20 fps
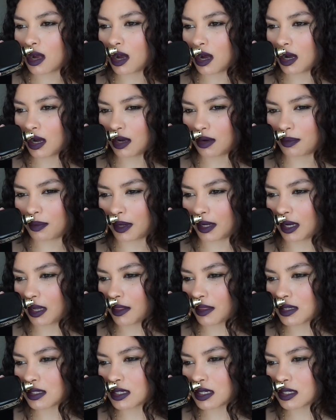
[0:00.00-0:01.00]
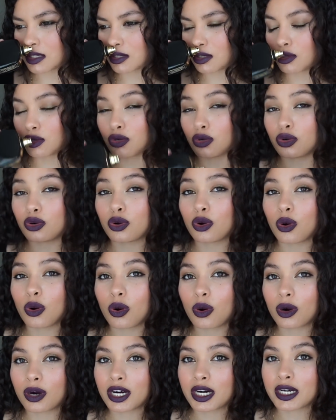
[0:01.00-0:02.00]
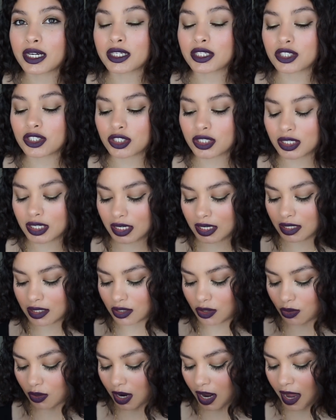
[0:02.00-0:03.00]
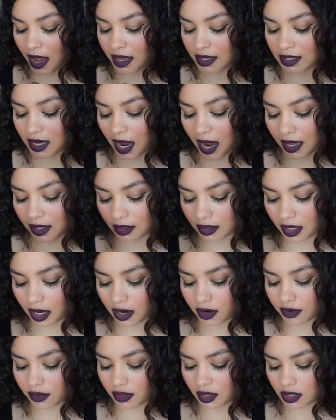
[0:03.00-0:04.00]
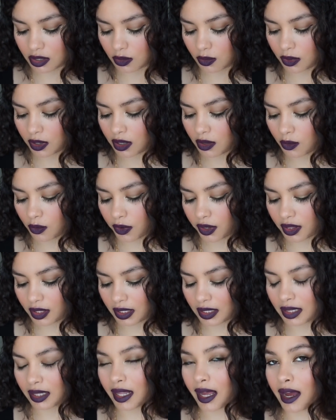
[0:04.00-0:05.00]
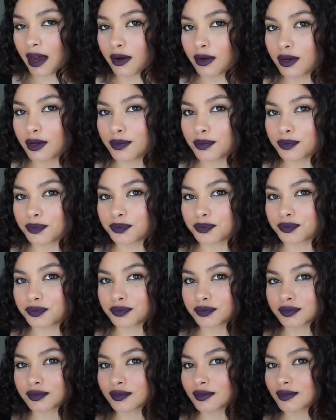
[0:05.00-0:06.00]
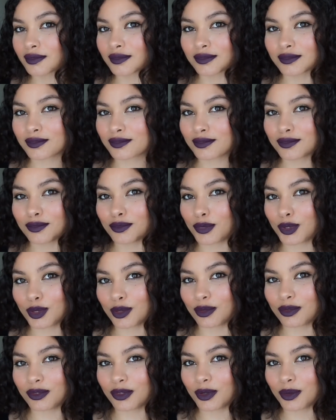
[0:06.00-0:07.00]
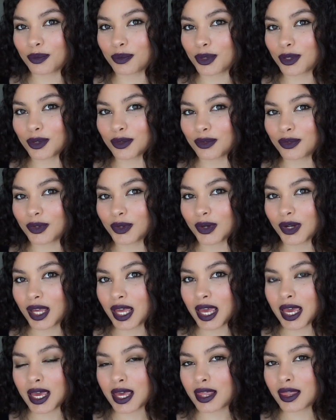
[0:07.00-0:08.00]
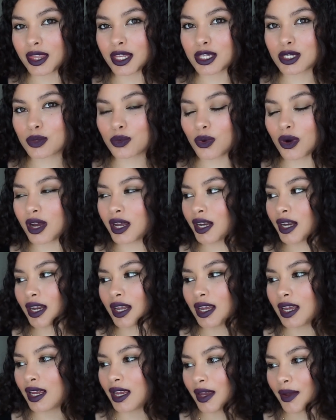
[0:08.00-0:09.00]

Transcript: oh my god this is gorgeous you guys i layered this one with cloud beautiful beautiful this one